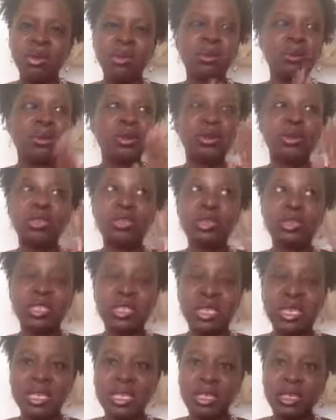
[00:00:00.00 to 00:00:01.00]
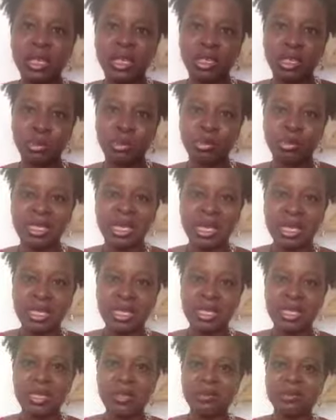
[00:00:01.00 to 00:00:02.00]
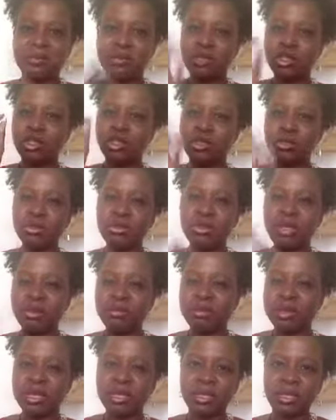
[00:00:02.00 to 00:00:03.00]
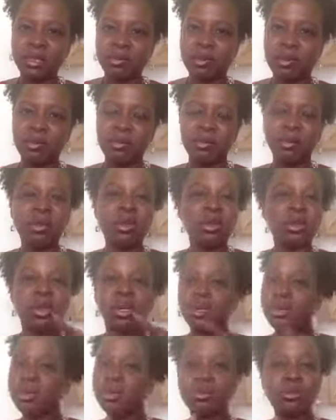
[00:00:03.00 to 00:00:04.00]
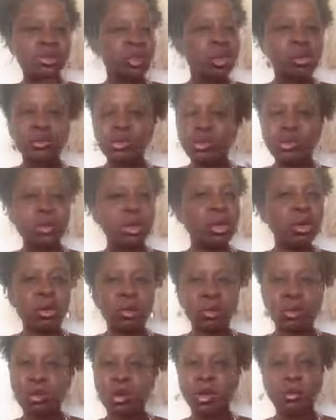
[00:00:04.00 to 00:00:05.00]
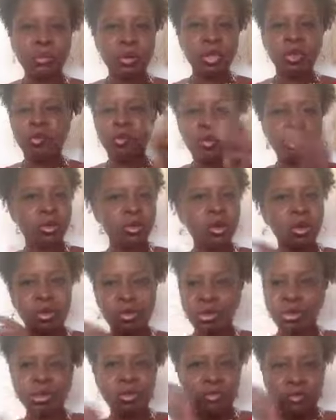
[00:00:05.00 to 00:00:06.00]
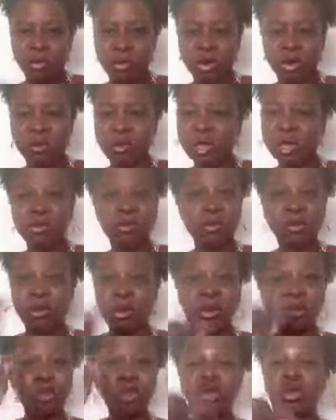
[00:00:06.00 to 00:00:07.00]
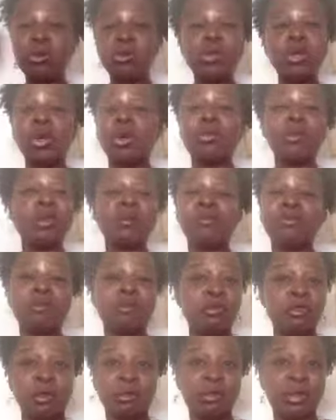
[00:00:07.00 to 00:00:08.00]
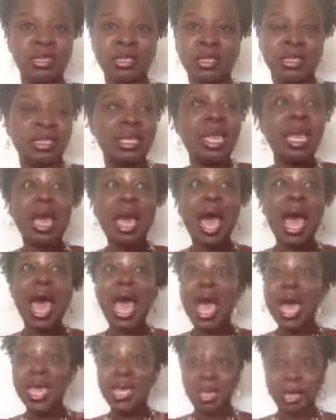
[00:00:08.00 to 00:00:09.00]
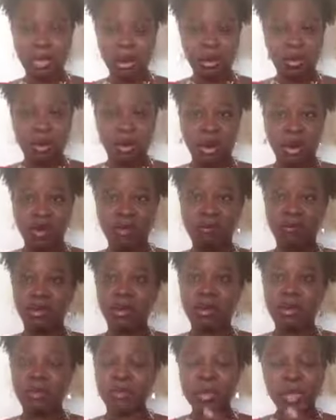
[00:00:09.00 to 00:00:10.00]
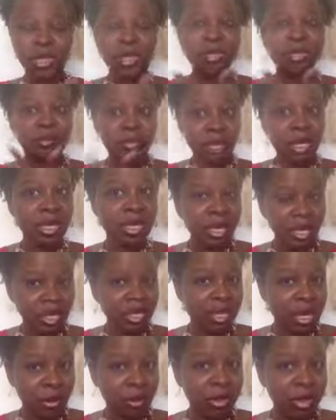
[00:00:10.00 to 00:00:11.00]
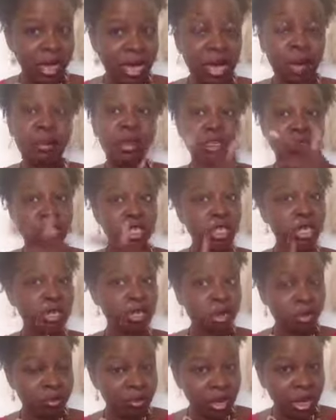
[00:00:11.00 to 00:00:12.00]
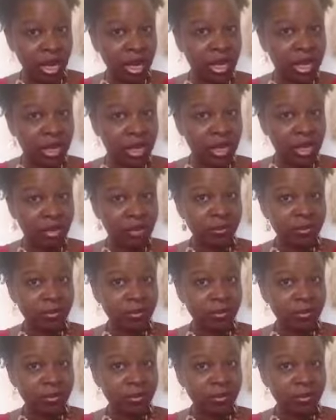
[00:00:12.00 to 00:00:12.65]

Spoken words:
where your seed that you're planting truly blesses people. You don't know where people know you from, even though you know them from someplace else. I know her from the meeting that we had, but she knew me